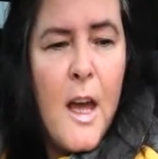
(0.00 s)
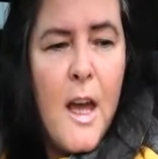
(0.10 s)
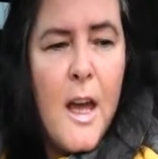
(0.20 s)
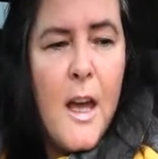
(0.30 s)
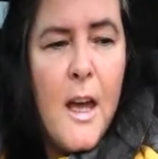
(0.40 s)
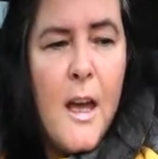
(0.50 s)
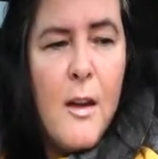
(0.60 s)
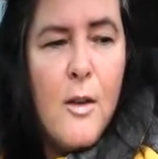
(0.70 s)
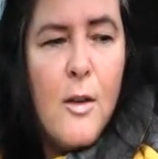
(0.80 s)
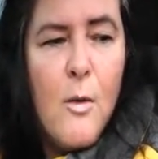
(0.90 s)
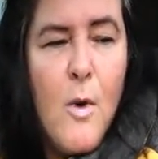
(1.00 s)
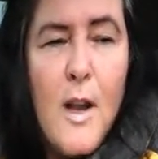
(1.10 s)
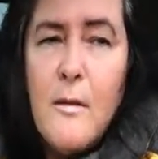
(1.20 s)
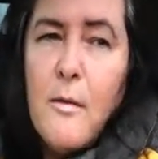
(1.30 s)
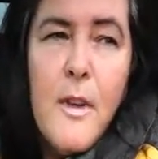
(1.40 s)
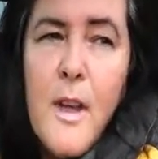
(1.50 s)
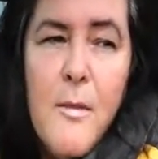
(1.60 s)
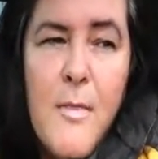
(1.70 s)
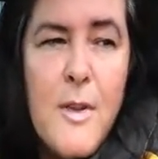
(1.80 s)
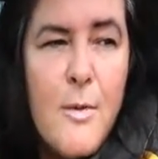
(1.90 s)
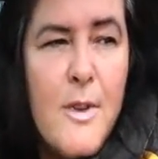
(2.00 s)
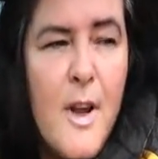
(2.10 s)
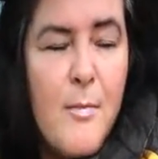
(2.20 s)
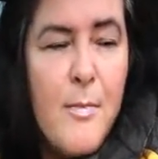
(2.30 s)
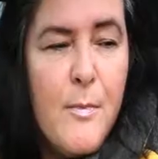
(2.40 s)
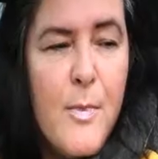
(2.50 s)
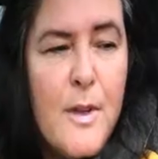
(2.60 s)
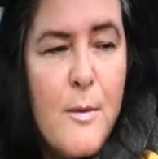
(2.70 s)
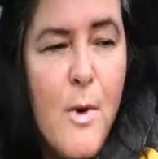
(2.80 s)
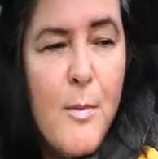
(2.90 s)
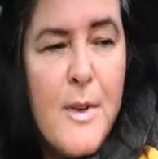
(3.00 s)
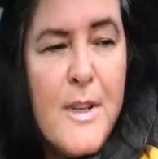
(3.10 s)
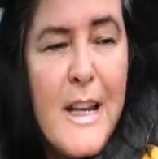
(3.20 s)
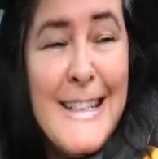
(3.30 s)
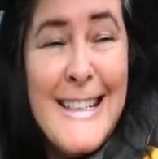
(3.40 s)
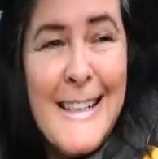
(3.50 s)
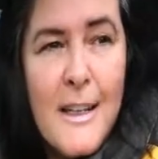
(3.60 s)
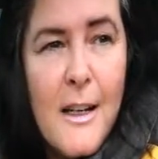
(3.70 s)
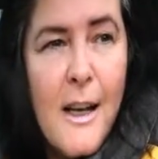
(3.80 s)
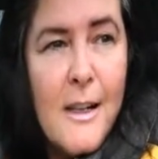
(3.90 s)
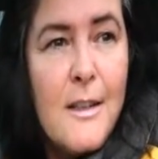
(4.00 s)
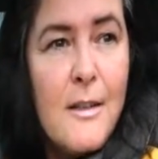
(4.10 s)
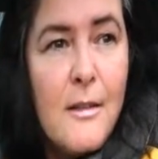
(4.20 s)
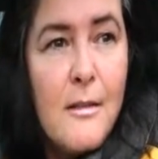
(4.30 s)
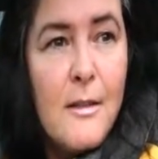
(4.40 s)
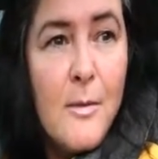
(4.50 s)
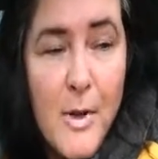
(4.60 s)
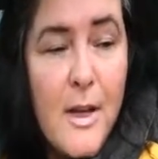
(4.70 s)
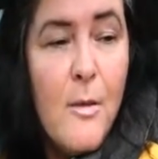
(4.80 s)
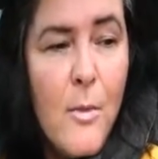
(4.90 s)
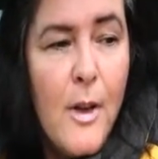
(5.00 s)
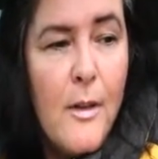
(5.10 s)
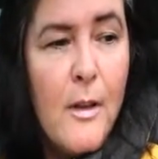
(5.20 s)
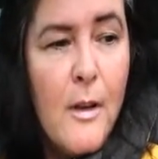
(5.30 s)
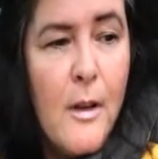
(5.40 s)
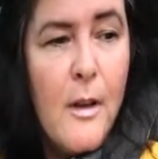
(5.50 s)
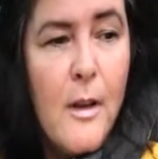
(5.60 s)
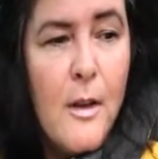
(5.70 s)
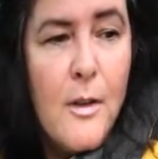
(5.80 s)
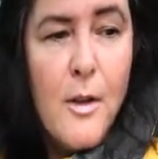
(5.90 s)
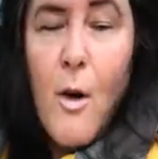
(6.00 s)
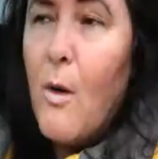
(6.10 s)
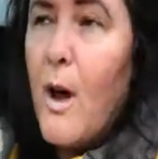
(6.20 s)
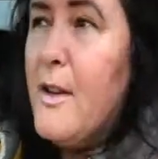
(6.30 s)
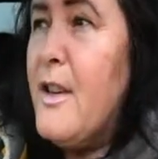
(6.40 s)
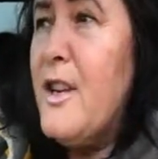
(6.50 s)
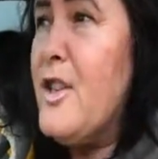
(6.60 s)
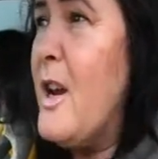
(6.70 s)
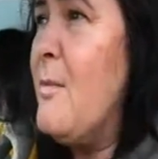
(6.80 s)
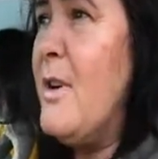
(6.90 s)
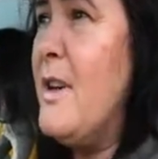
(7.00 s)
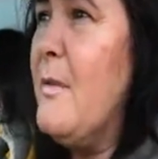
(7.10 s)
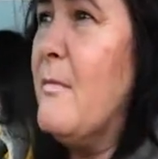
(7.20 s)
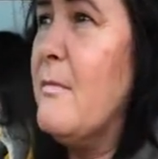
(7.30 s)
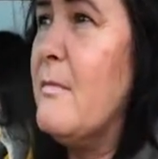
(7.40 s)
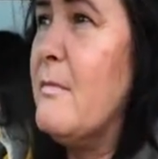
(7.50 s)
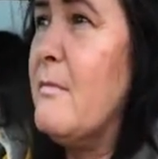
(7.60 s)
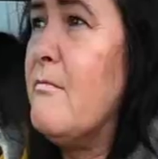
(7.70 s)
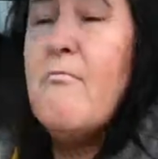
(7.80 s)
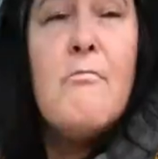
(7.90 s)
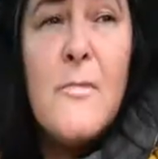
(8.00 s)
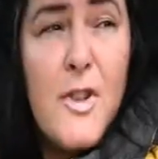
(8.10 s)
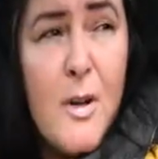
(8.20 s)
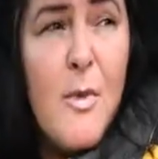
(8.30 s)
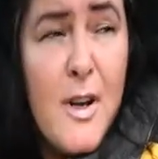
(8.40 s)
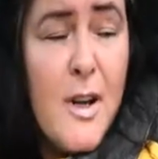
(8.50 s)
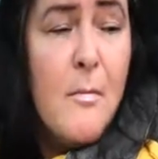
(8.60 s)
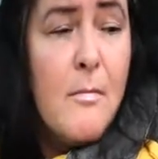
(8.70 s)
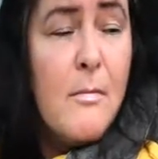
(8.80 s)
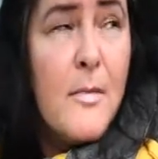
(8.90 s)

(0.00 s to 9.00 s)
And you know what? He misrepresented us to begin with. Mm-hmm. So I say shame on him. Shame on him.